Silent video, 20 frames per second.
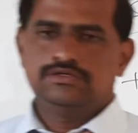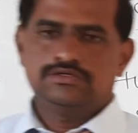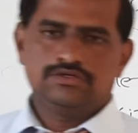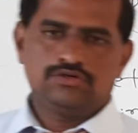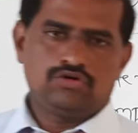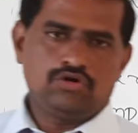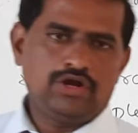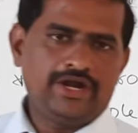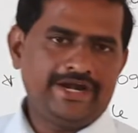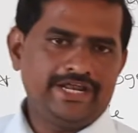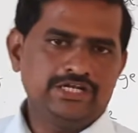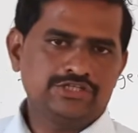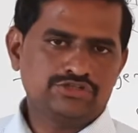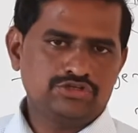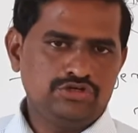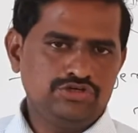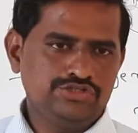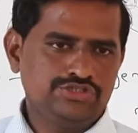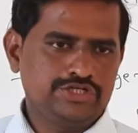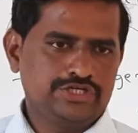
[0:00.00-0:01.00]
colloidal
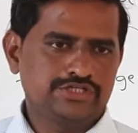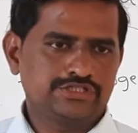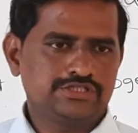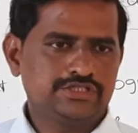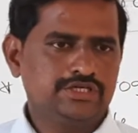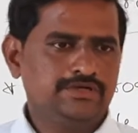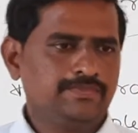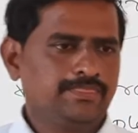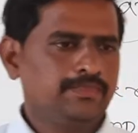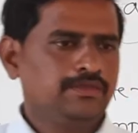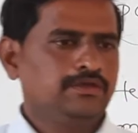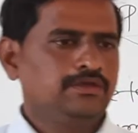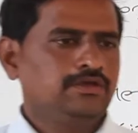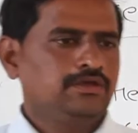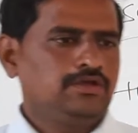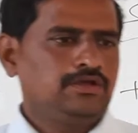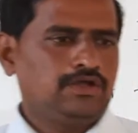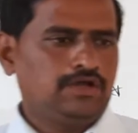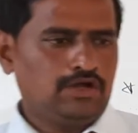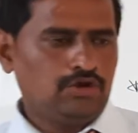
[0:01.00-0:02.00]
solutions,
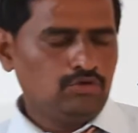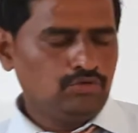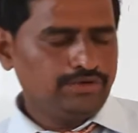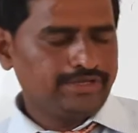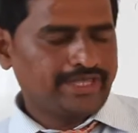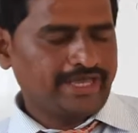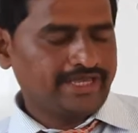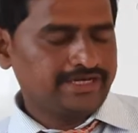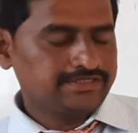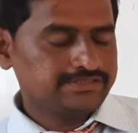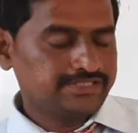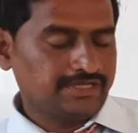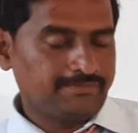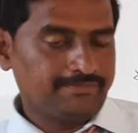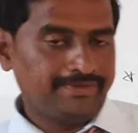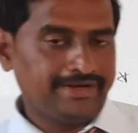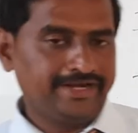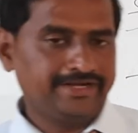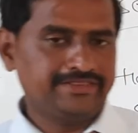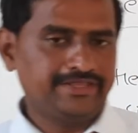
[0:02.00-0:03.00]
how we can
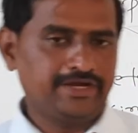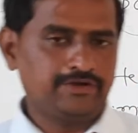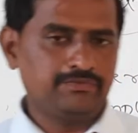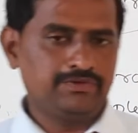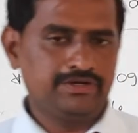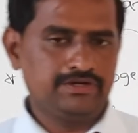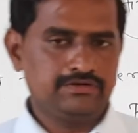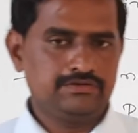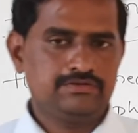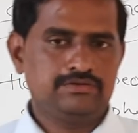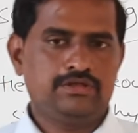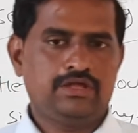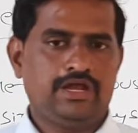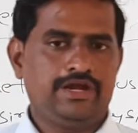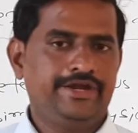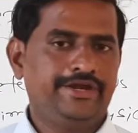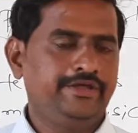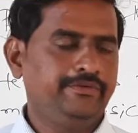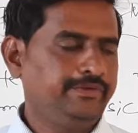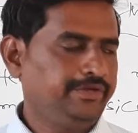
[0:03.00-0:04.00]
separate that one?
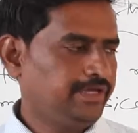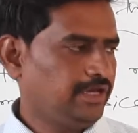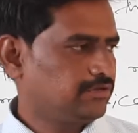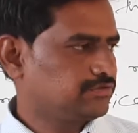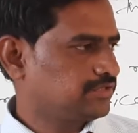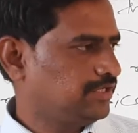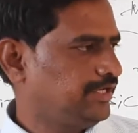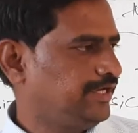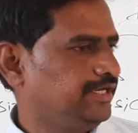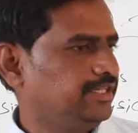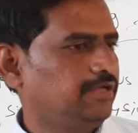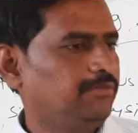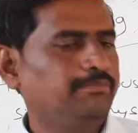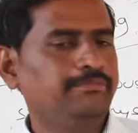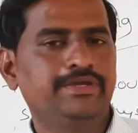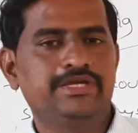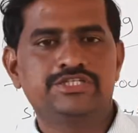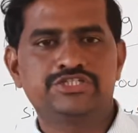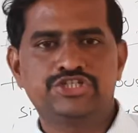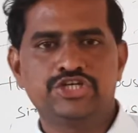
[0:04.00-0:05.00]
Already we have studied the
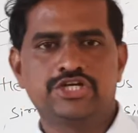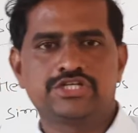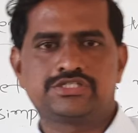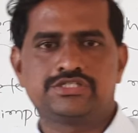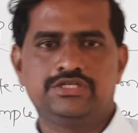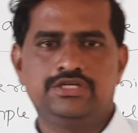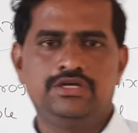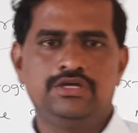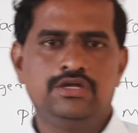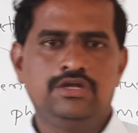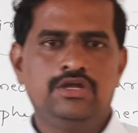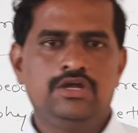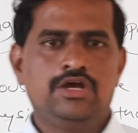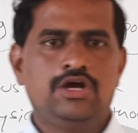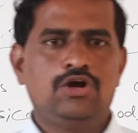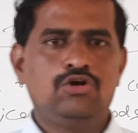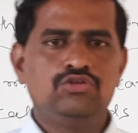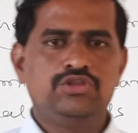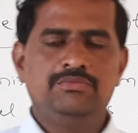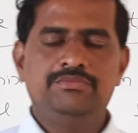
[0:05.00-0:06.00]
mixtures.
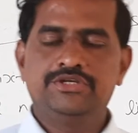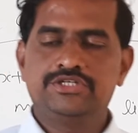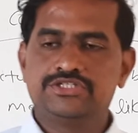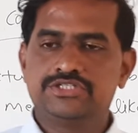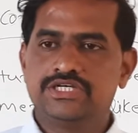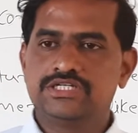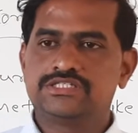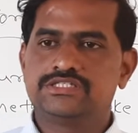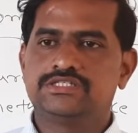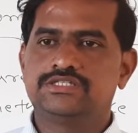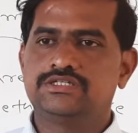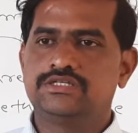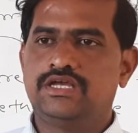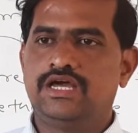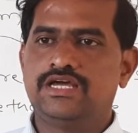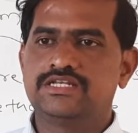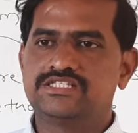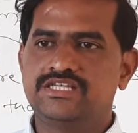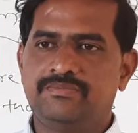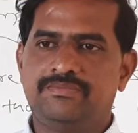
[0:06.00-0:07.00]
How the mixtures
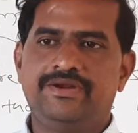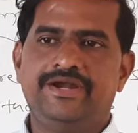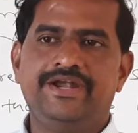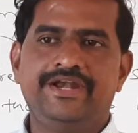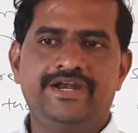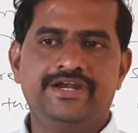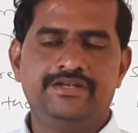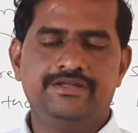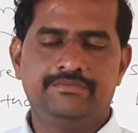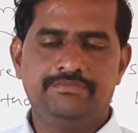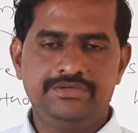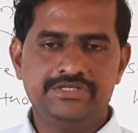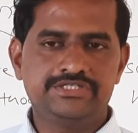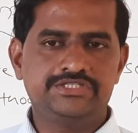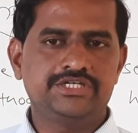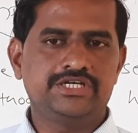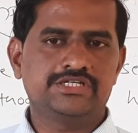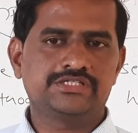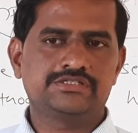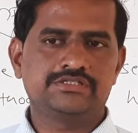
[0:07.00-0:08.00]
are separated? The
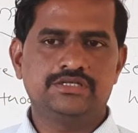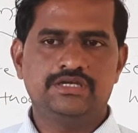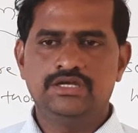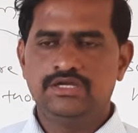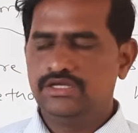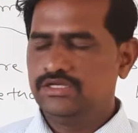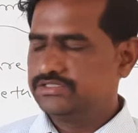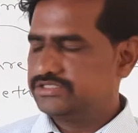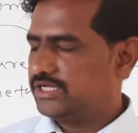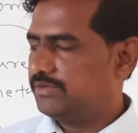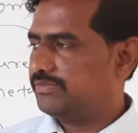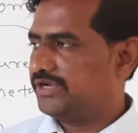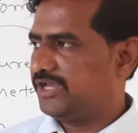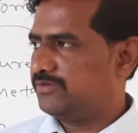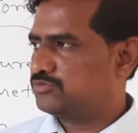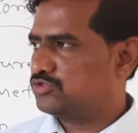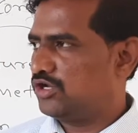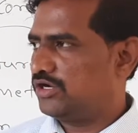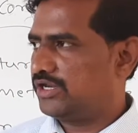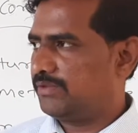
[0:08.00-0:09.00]
mixtures,
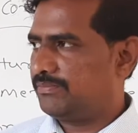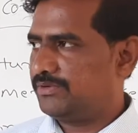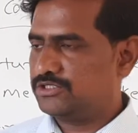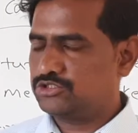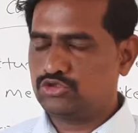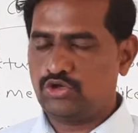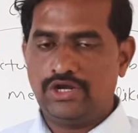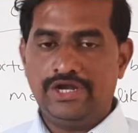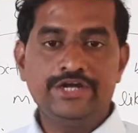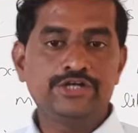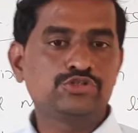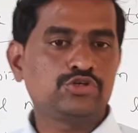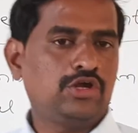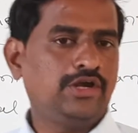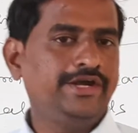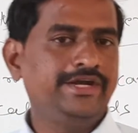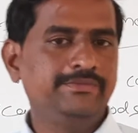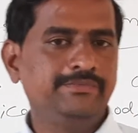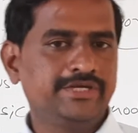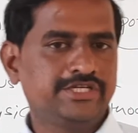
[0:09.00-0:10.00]
sometimes what happens,
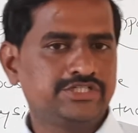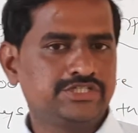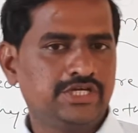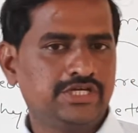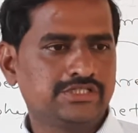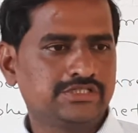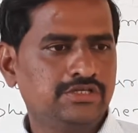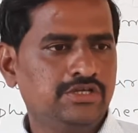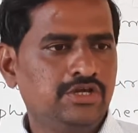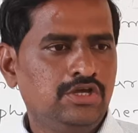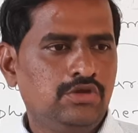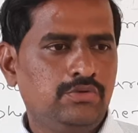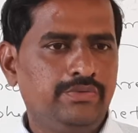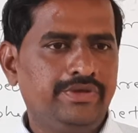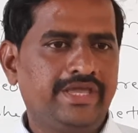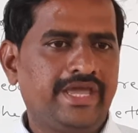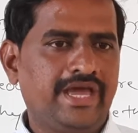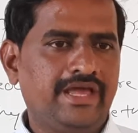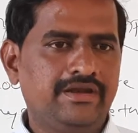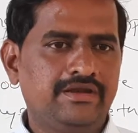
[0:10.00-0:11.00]
solid mixtures we
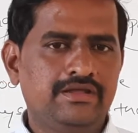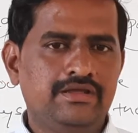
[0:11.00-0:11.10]
can